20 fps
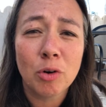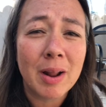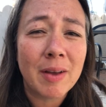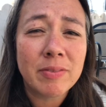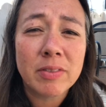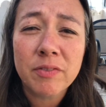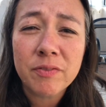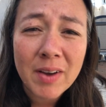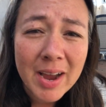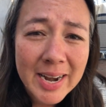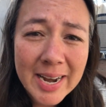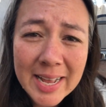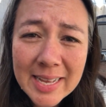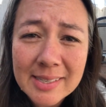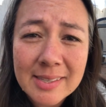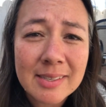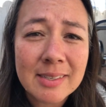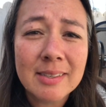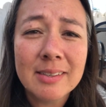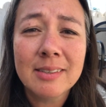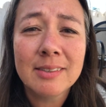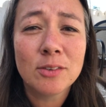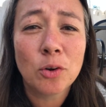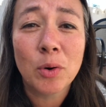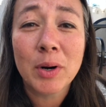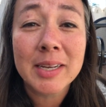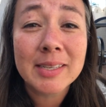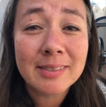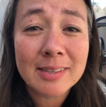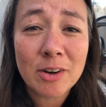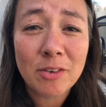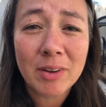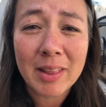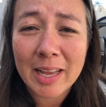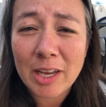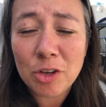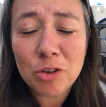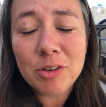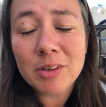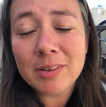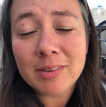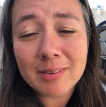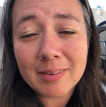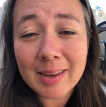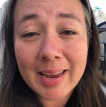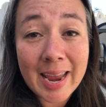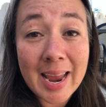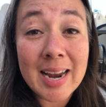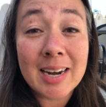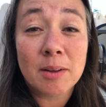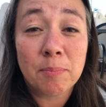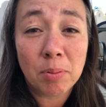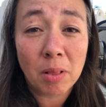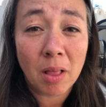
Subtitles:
you don't have the finances or etc. Like you just can't